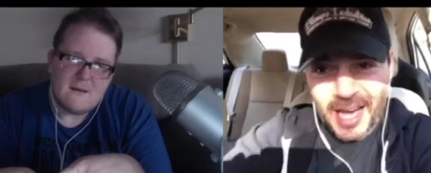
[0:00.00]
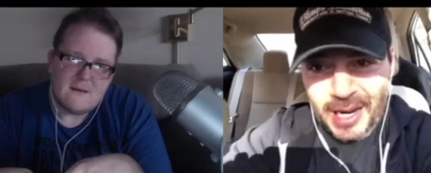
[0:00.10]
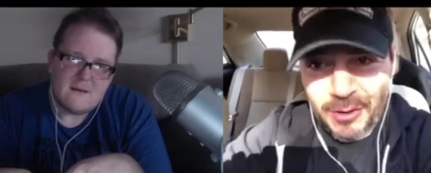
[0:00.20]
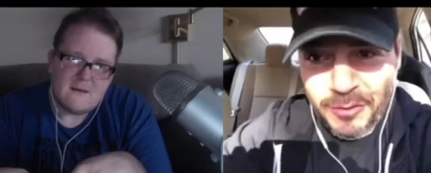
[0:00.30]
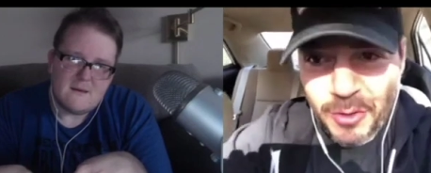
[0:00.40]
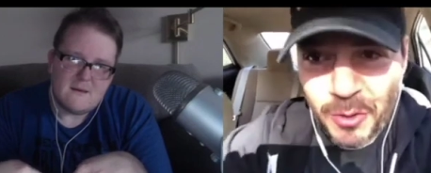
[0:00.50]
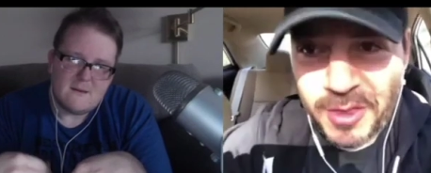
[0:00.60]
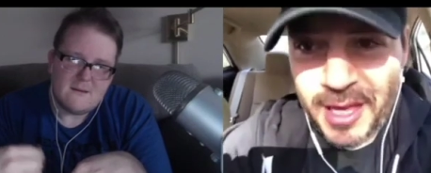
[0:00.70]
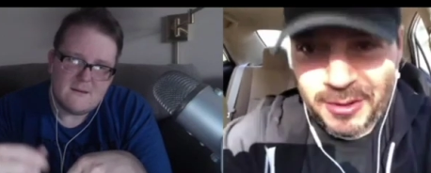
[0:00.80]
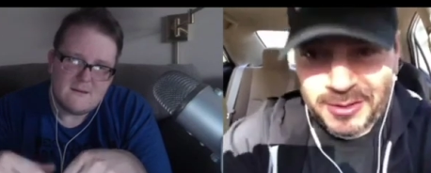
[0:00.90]
Speaker 1: how to review it
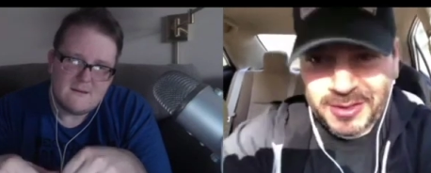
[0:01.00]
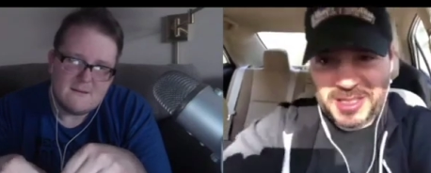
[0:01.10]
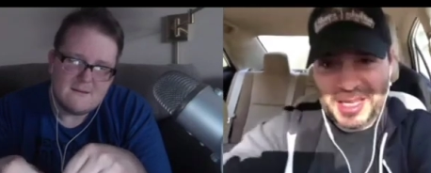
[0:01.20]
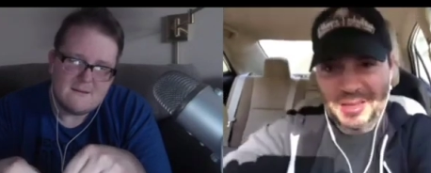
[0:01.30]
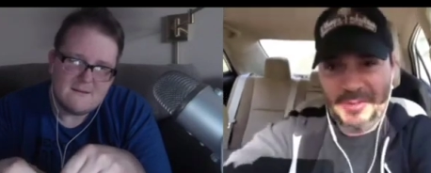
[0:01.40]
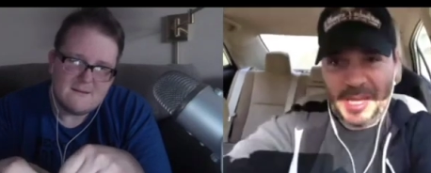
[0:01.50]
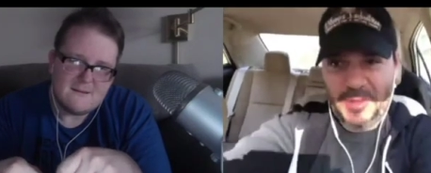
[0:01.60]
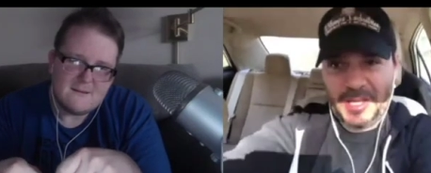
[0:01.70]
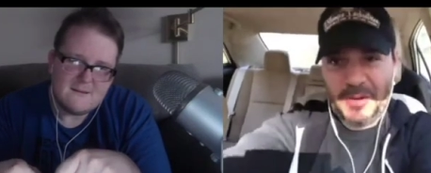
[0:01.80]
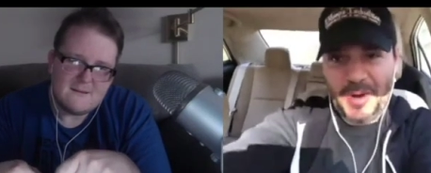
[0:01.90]
without giving
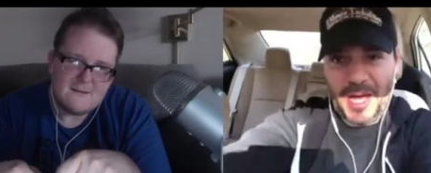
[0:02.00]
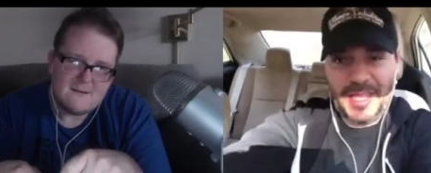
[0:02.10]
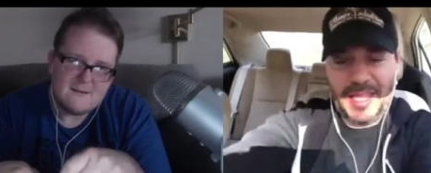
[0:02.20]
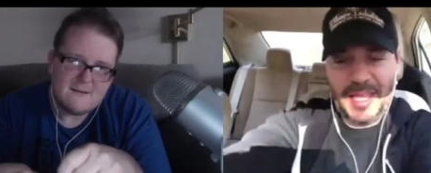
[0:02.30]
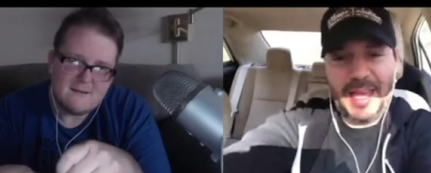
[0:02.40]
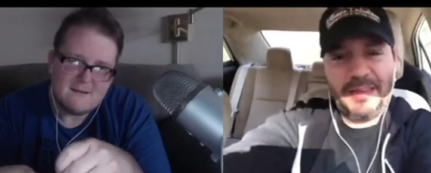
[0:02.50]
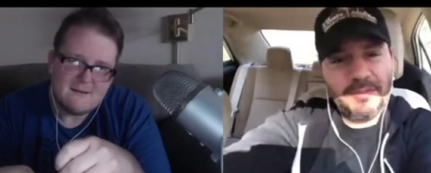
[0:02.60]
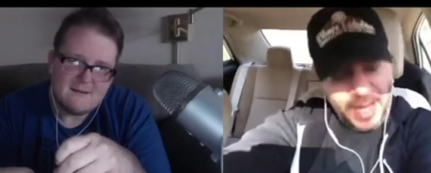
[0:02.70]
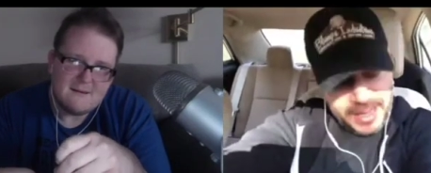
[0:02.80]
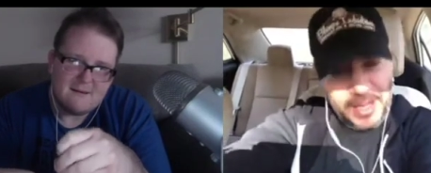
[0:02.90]
everything away, then
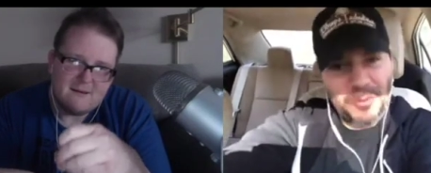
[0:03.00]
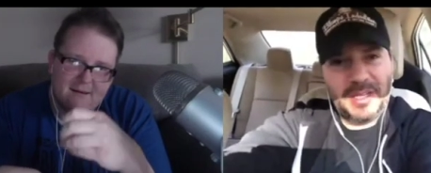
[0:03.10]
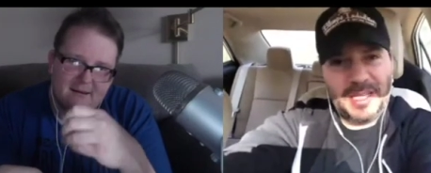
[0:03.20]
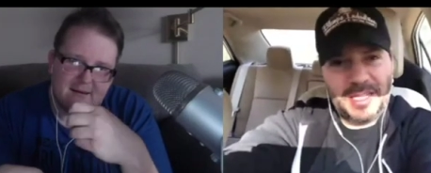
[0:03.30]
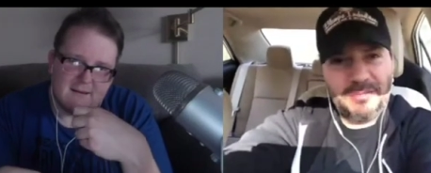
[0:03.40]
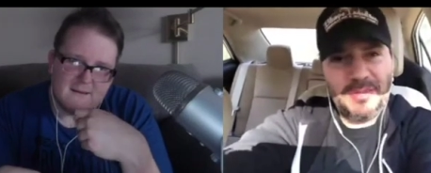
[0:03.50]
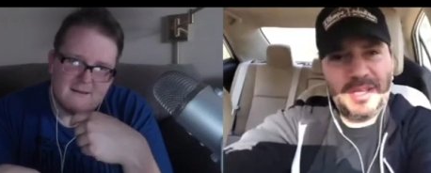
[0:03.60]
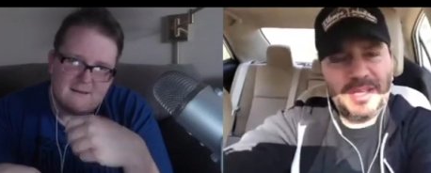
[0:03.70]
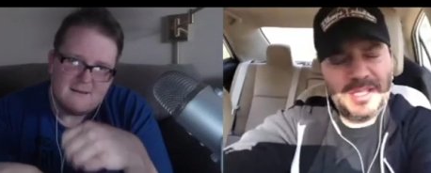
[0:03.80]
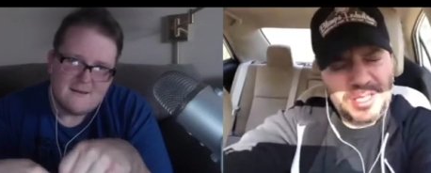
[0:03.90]
I think we did
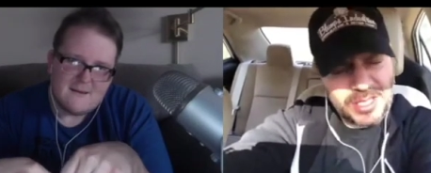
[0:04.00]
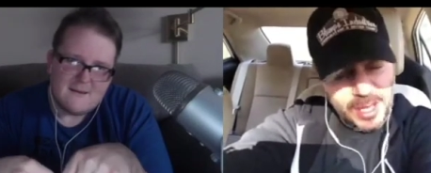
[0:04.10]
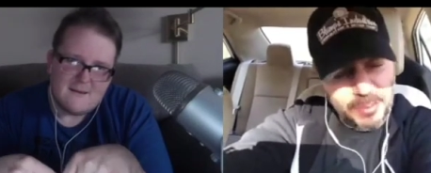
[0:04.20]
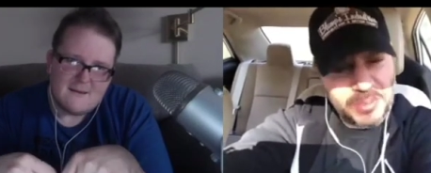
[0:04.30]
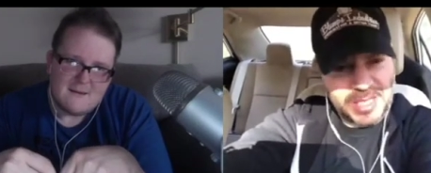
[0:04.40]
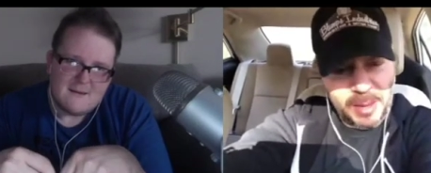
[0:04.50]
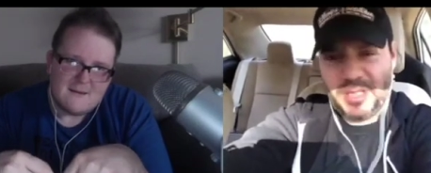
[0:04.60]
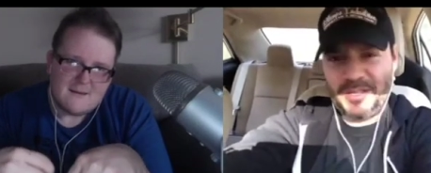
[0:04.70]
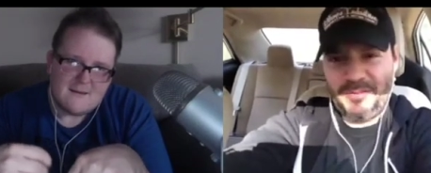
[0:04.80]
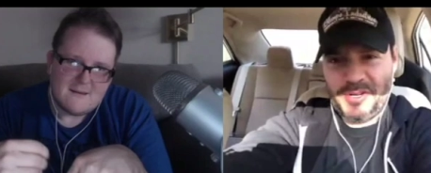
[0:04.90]
some
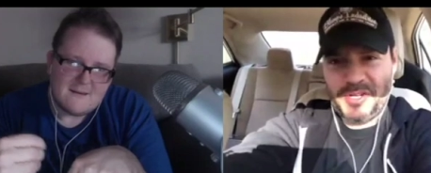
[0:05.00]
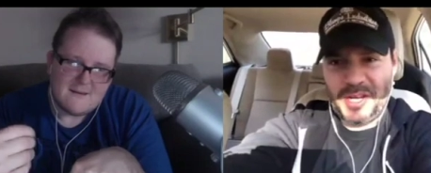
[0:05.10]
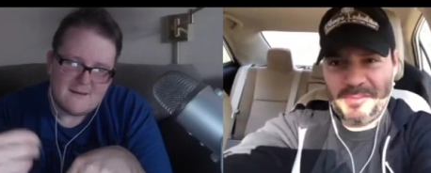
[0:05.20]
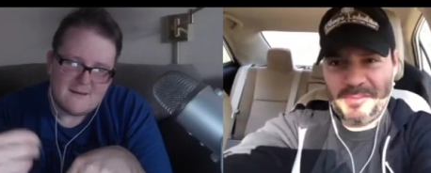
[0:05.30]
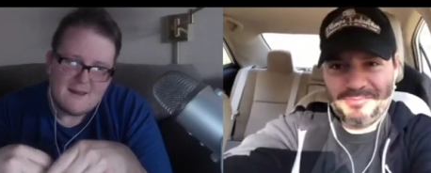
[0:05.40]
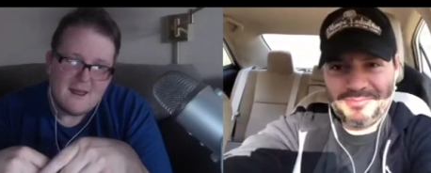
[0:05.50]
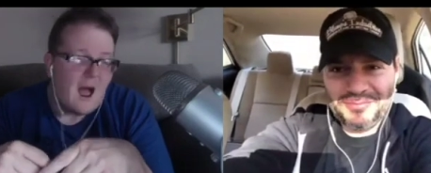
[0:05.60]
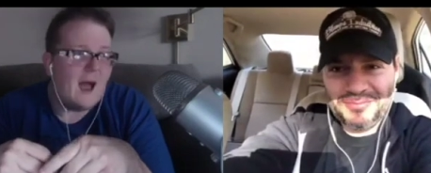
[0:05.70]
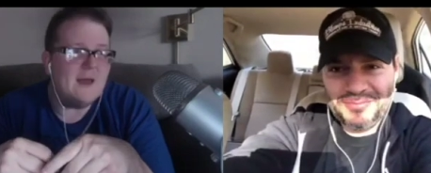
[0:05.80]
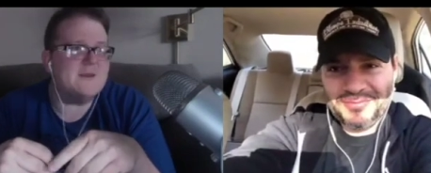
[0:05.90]
semblance of our job.
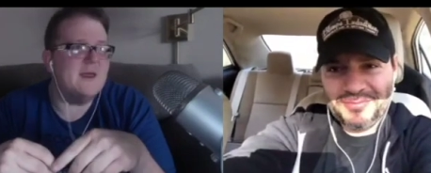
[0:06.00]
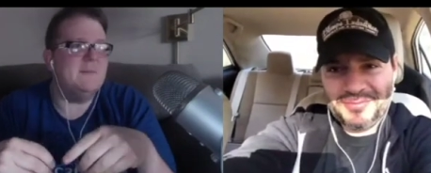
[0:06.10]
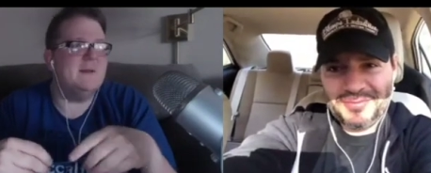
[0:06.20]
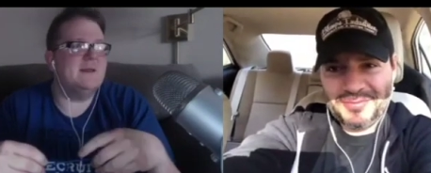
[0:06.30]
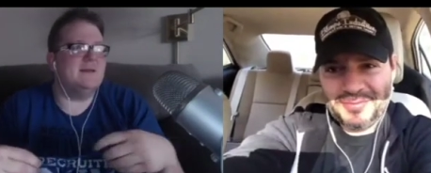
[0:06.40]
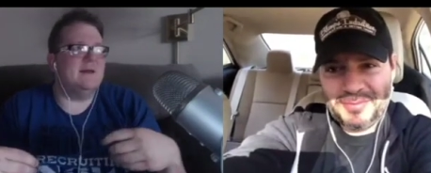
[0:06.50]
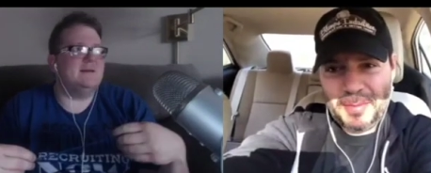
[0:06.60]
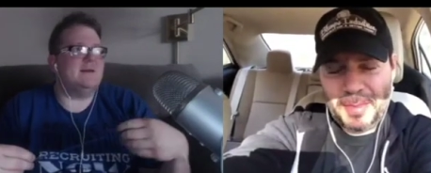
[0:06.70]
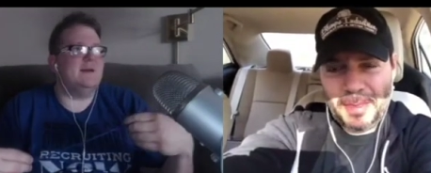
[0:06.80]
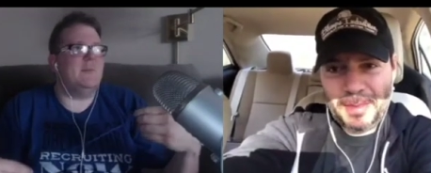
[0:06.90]
Speaker 2: I I mean
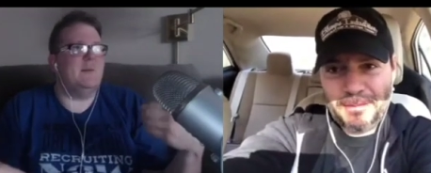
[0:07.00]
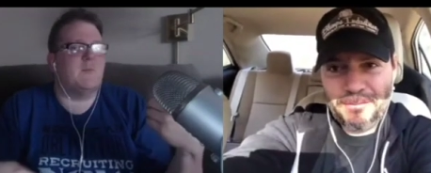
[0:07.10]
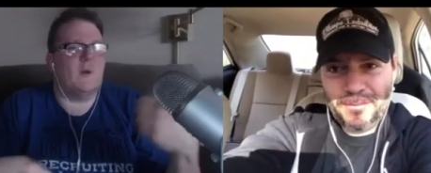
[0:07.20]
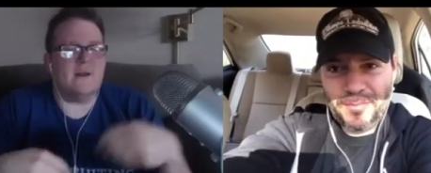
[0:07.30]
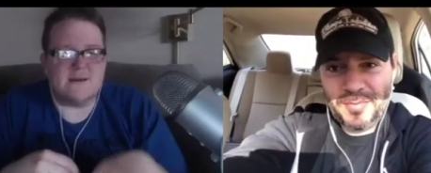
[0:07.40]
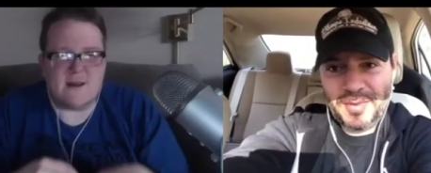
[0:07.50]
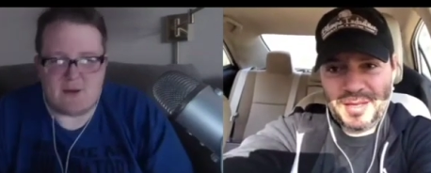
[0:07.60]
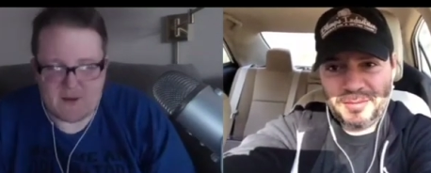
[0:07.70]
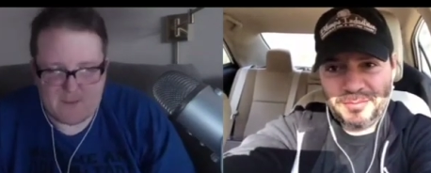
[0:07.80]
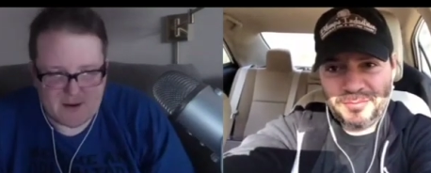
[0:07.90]
it it, it breaks down
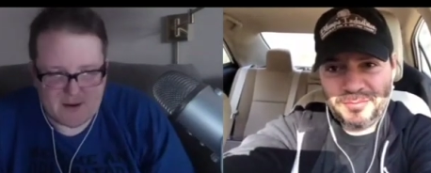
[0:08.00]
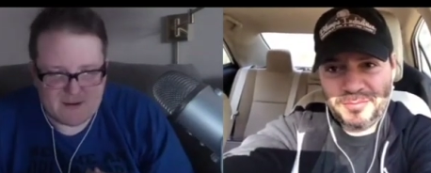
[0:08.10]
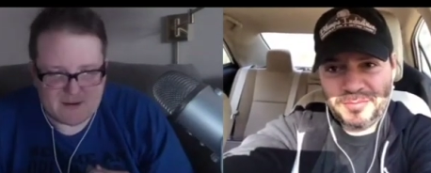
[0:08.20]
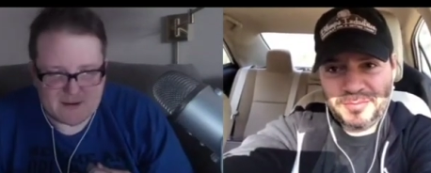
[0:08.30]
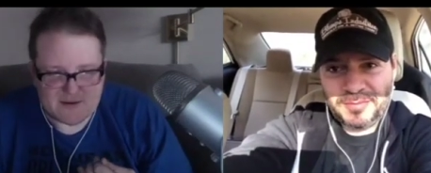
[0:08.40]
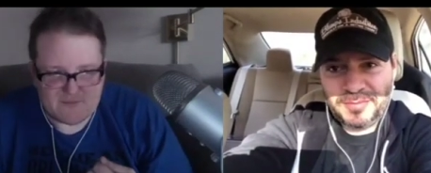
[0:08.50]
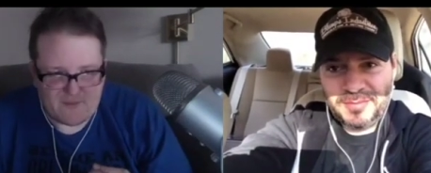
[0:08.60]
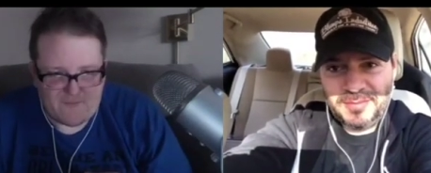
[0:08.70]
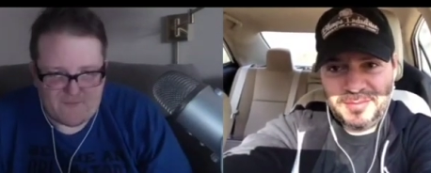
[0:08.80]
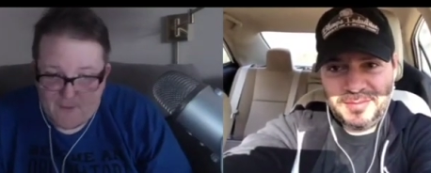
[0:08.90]
all the barriers of,
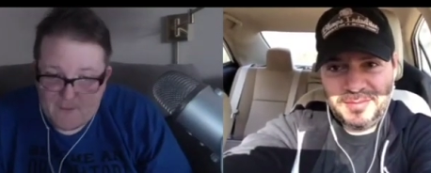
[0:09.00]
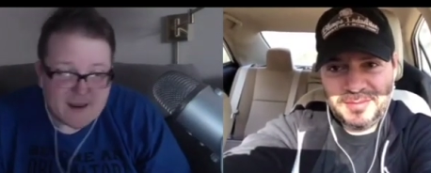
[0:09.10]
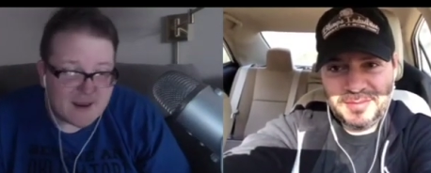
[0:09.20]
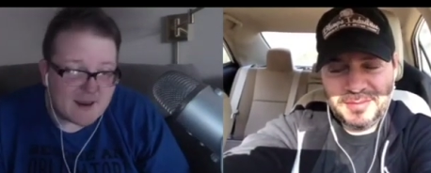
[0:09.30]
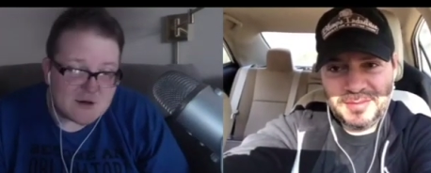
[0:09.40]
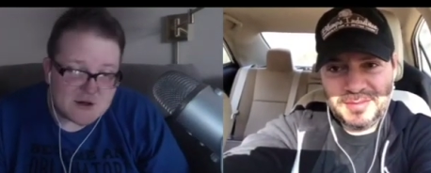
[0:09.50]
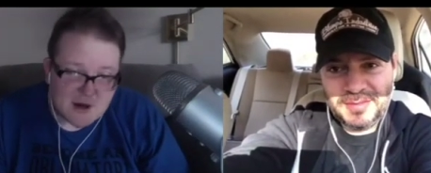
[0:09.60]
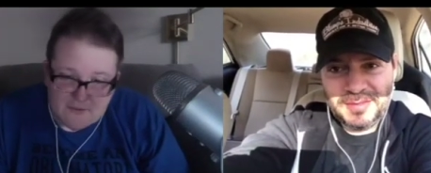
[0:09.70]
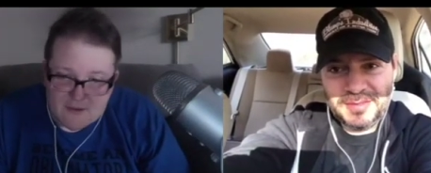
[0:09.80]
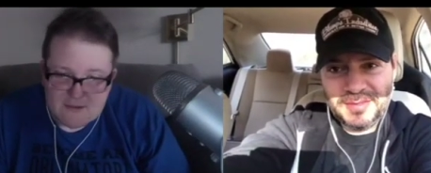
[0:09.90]
of filmmaking in
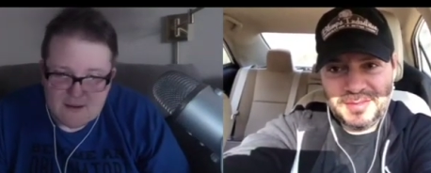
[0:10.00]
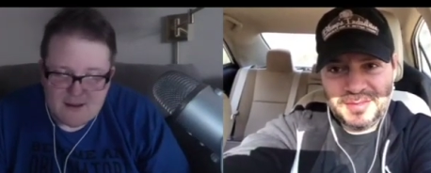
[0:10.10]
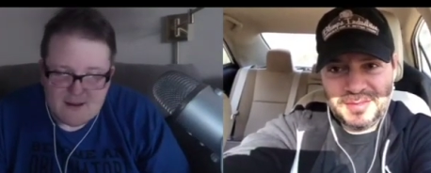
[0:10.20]
general.